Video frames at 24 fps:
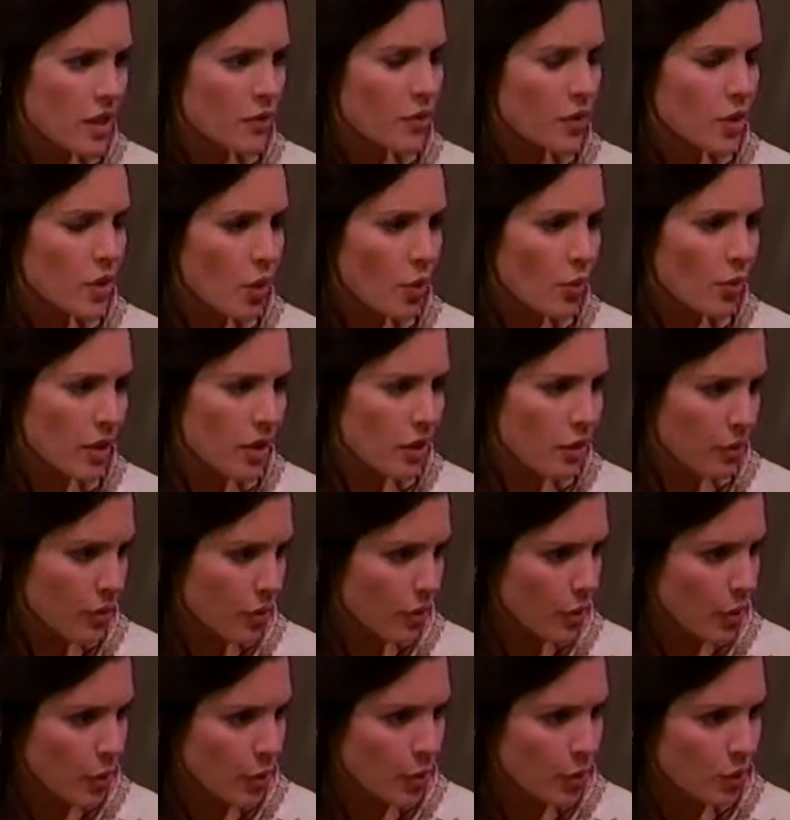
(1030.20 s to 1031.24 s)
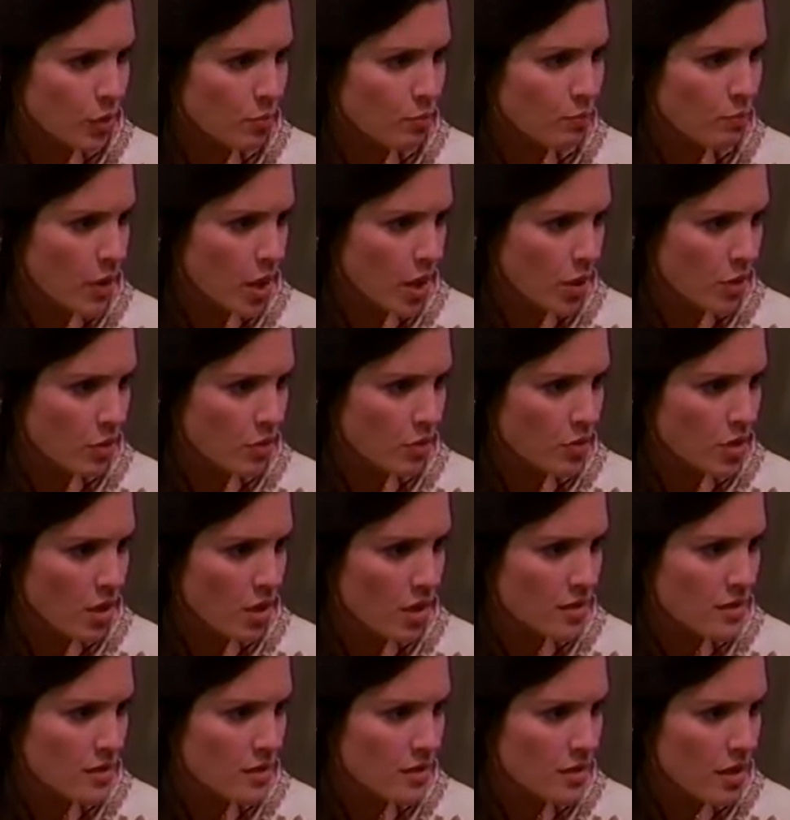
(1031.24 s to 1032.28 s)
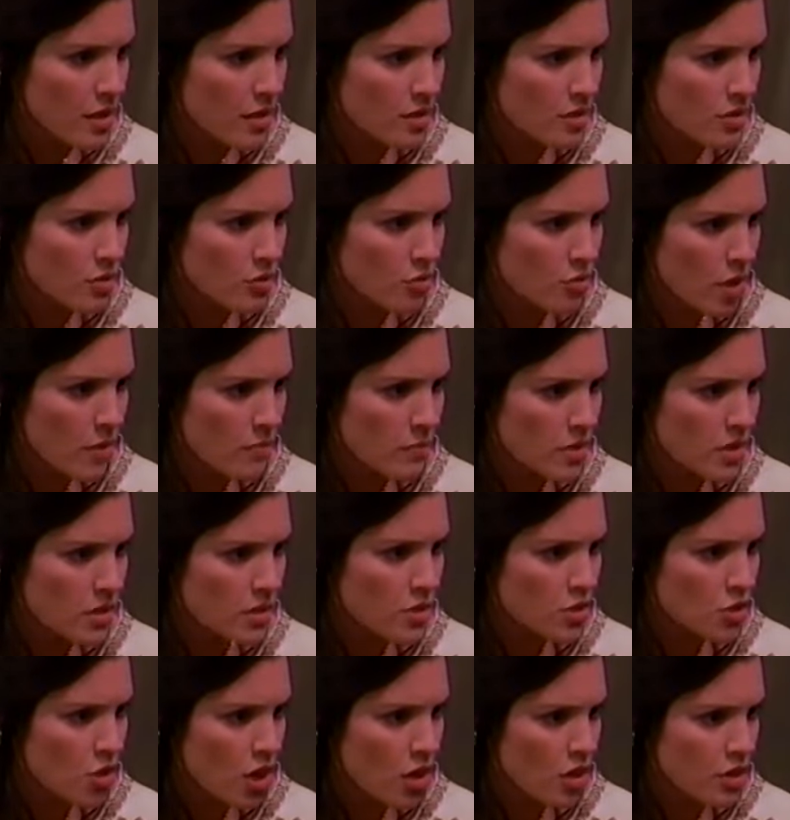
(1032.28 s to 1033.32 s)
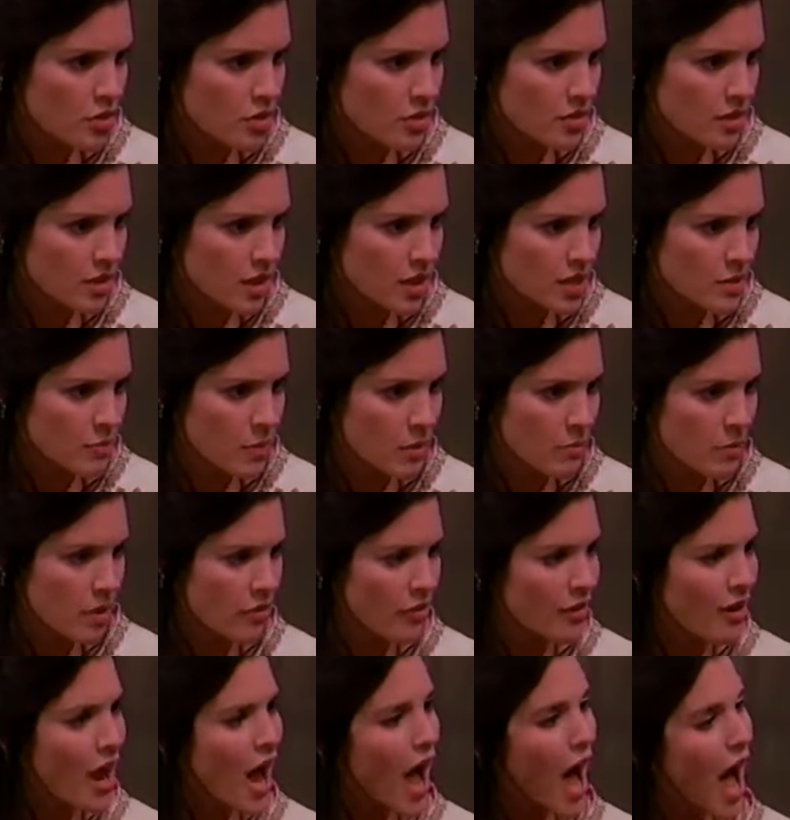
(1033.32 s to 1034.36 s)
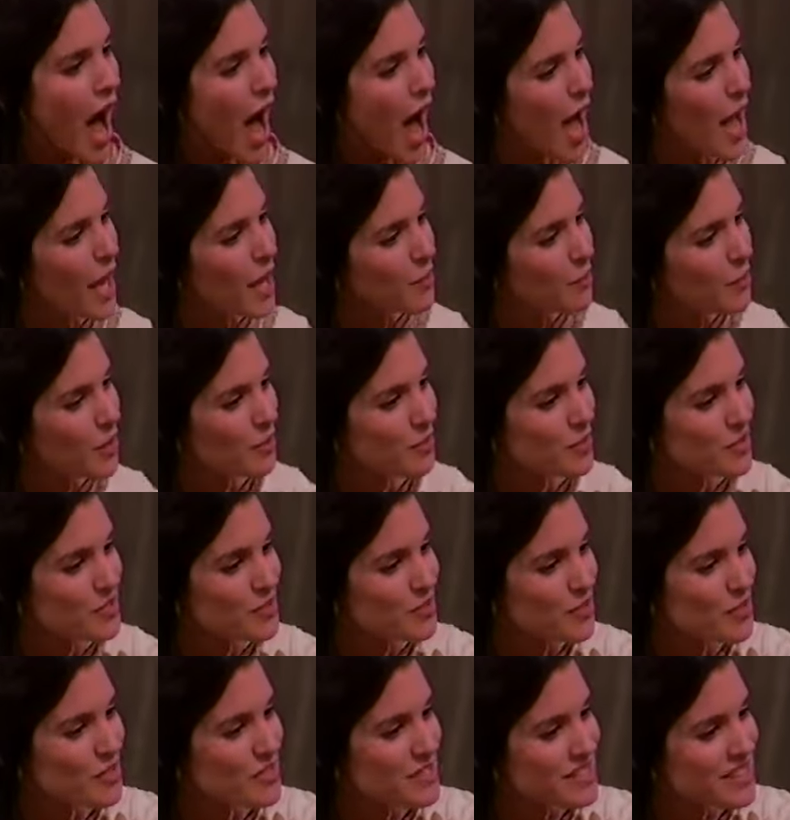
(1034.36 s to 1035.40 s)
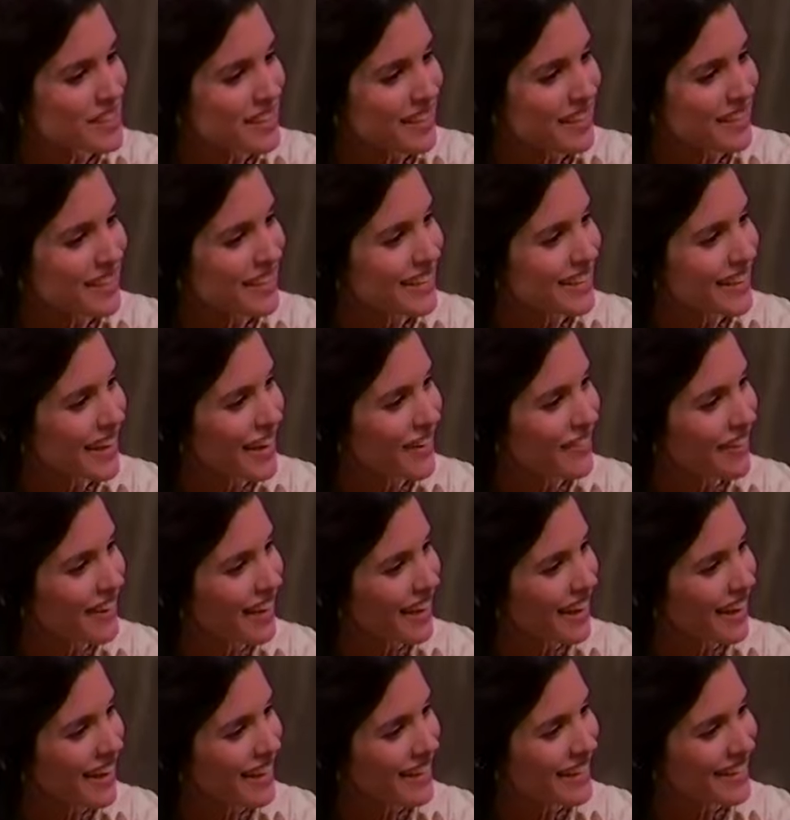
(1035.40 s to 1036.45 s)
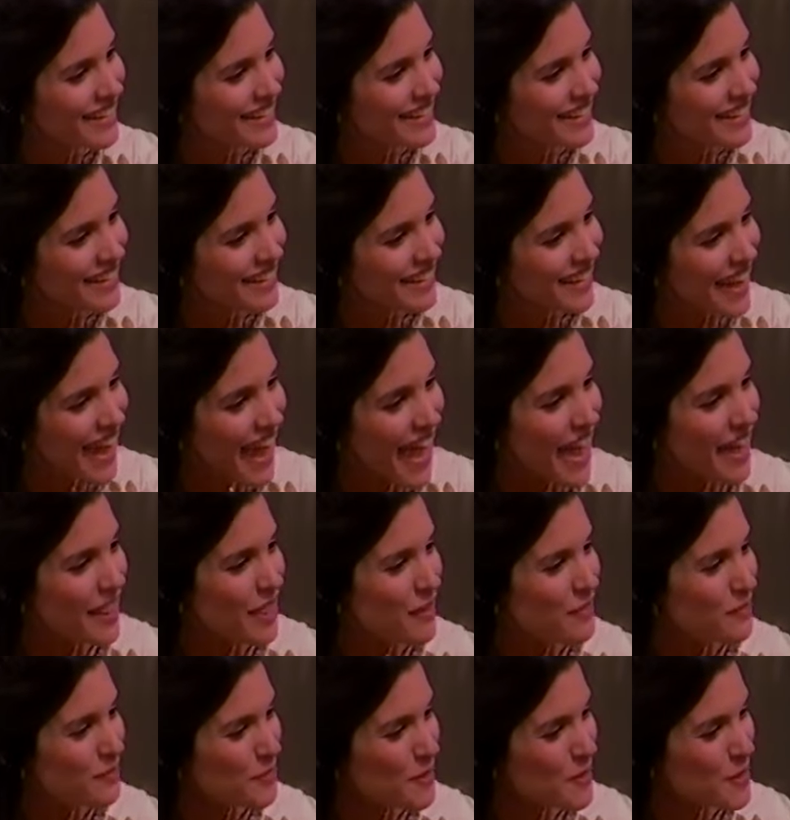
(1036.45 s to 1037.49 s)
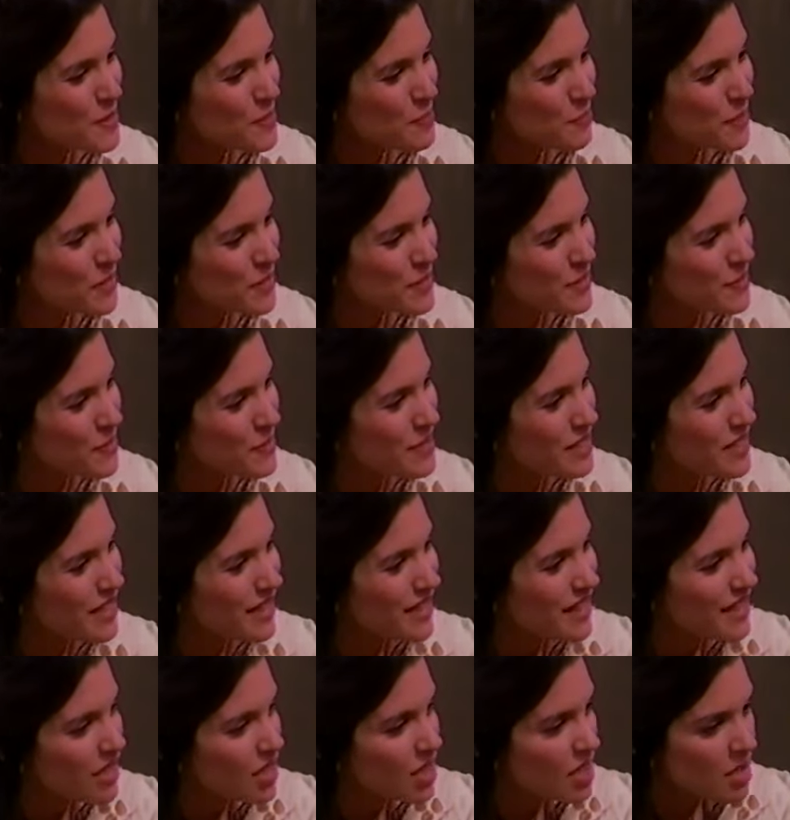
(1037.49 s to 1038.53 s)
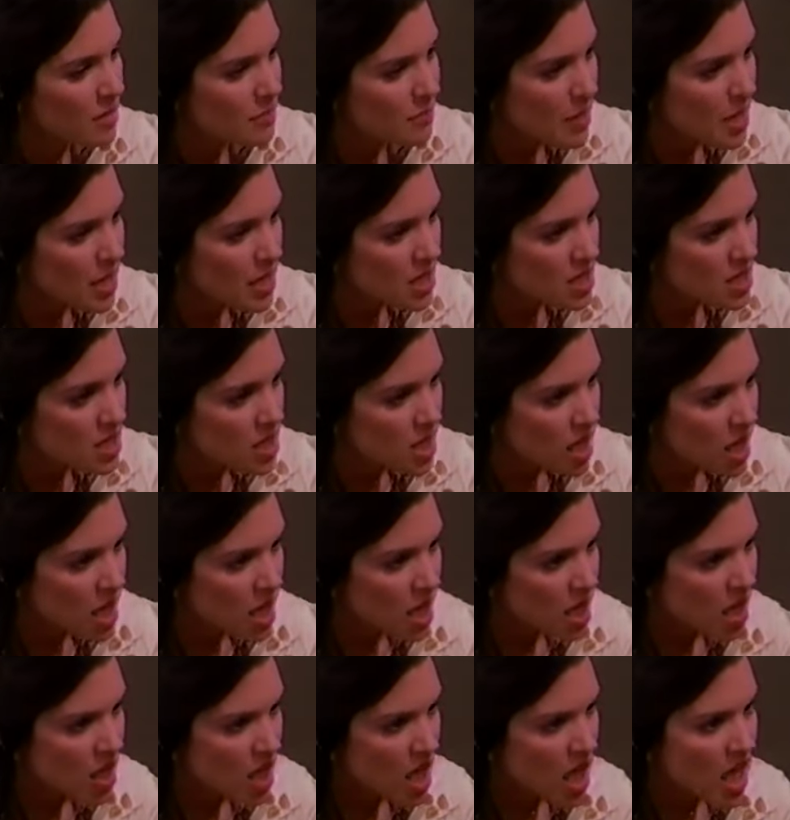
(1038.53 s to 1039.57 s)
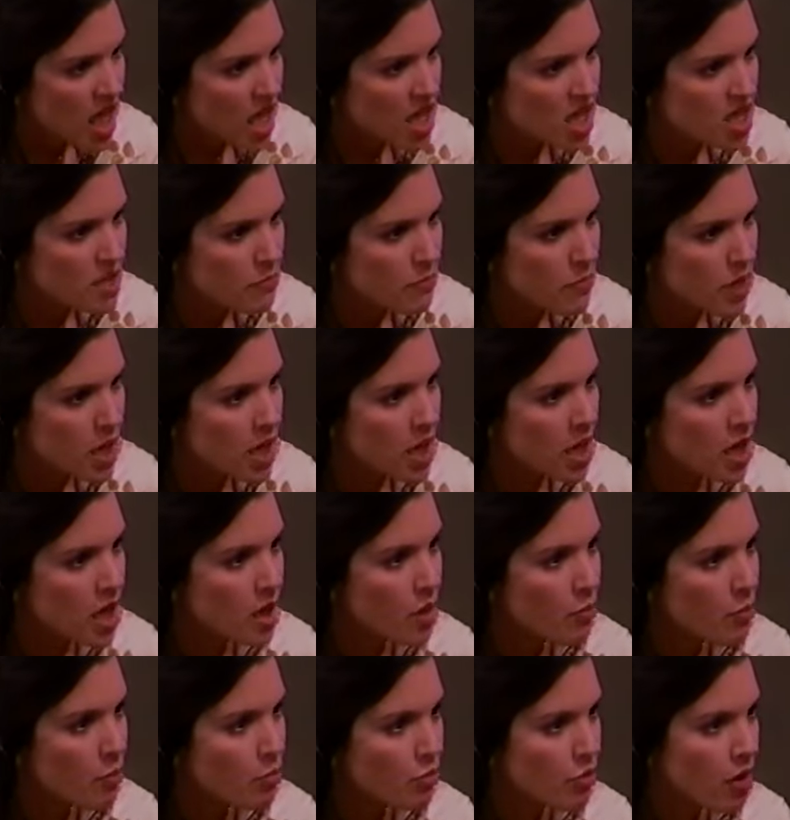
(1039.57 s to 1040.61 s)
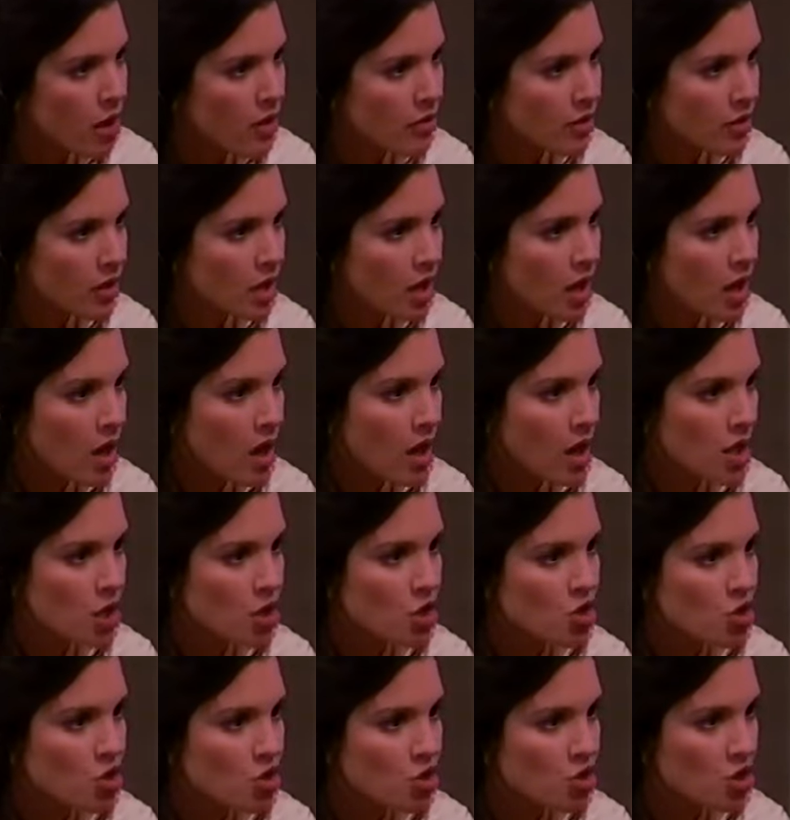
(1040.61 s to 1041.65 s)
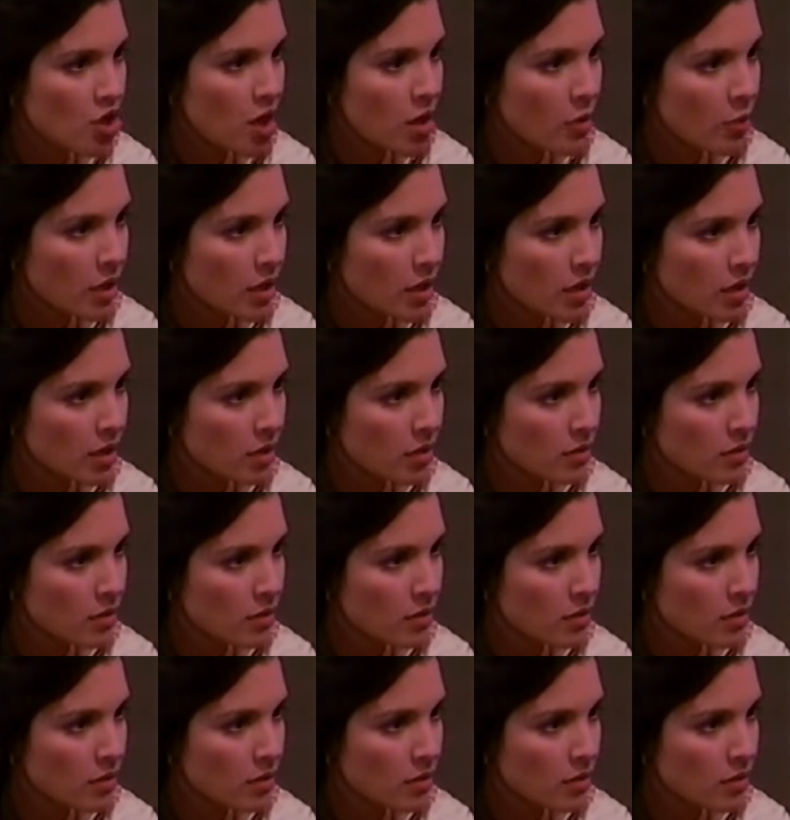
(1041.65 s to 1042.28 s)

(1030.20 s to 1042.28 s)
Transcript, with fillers: if you don't get your old beau, John Sykes, to drop the charges against my mother, I am going to start singing canary-like. And the first person who's going to hear my song is my brother-in-law, Joey.